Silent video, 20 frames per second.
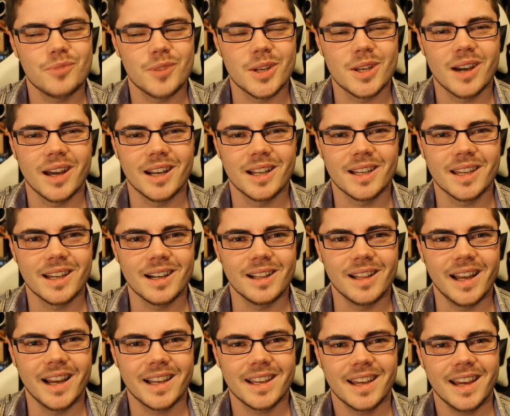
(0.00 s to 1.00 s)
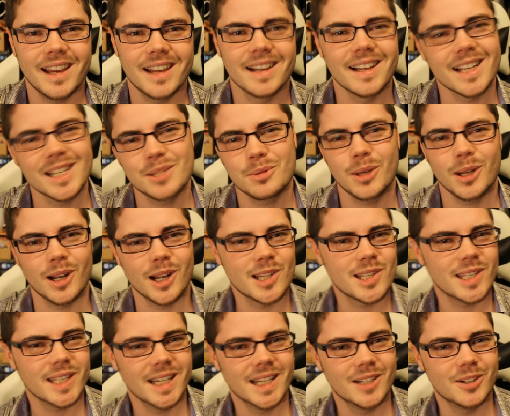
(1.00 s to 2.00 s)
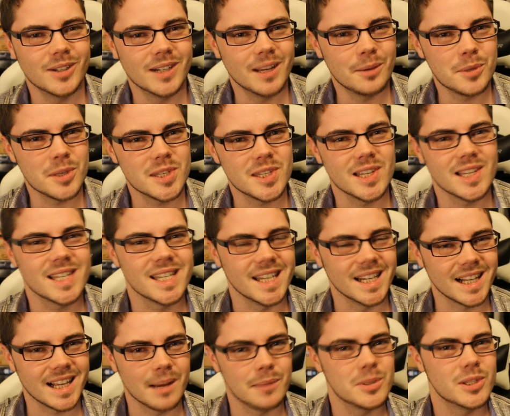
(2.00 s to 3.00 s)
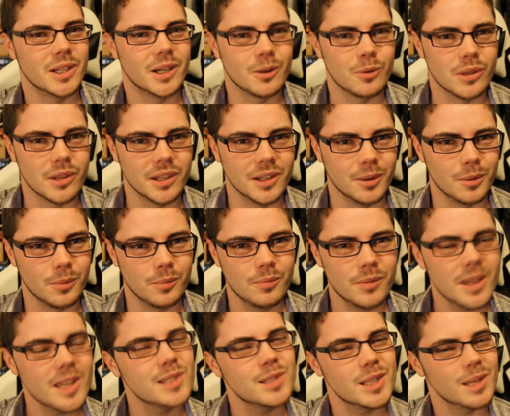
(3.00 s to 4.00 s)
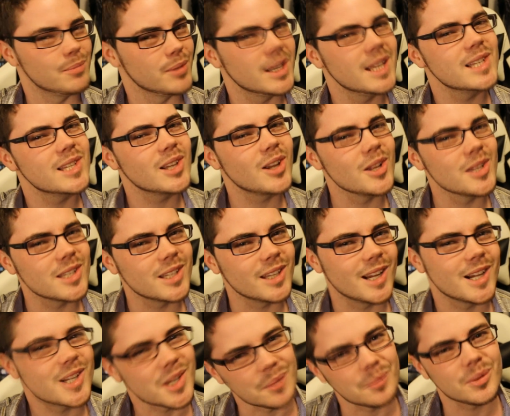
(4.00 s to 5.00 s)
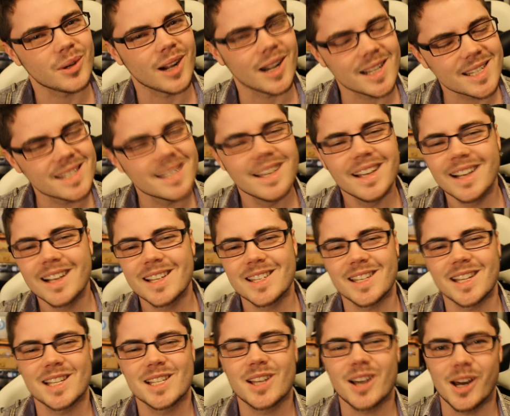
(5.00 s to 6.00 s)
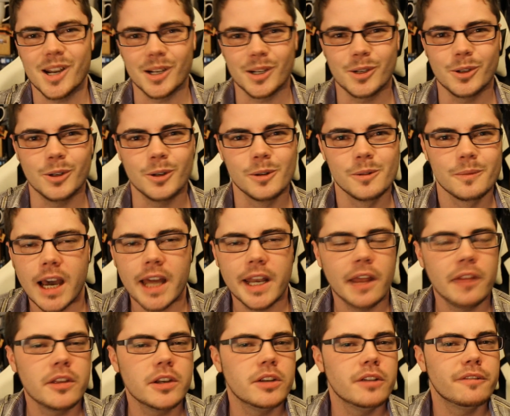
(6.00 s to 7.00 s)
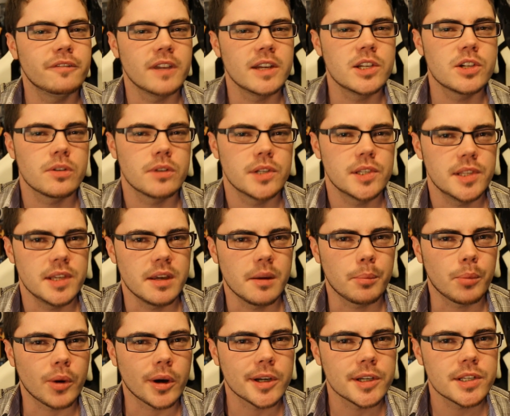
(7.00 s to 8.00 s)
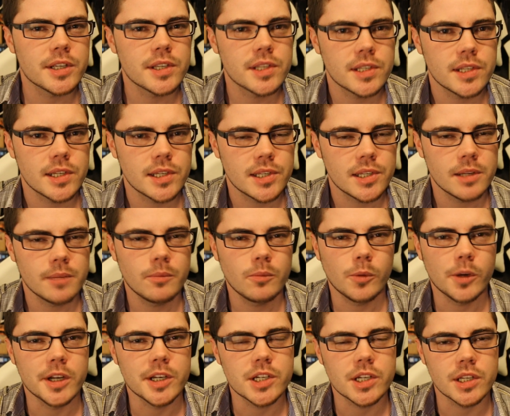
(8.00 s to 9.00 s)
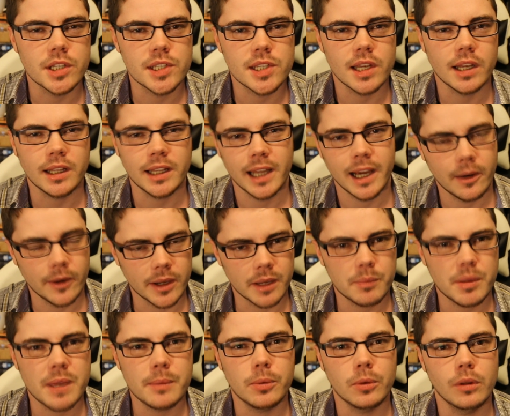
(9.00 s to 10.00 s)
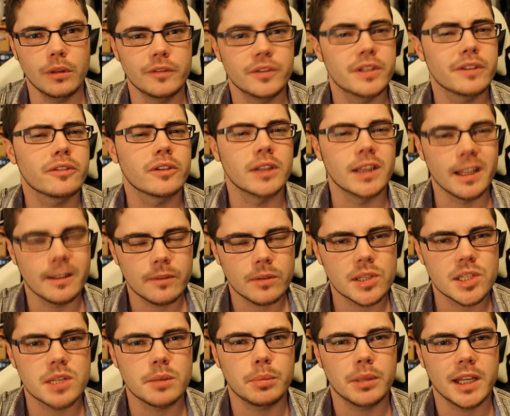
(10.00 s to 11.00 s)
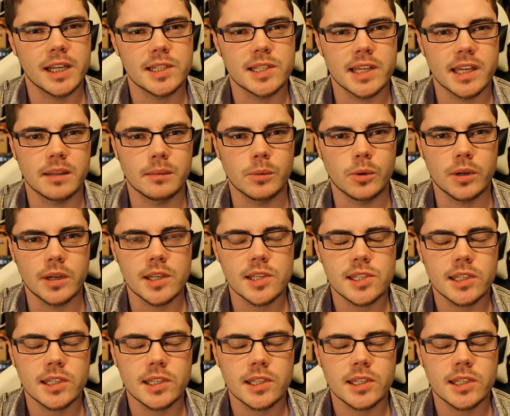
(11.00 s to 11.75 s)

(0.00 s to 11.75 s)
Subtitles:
you kind of get a like, hey, guess what? I slayed your Nemesis, and it comes along with a little, here's a consolation prize. So that's kind of cool. Another new feature is the Apprentice System, which is allowing people of different levels to play together more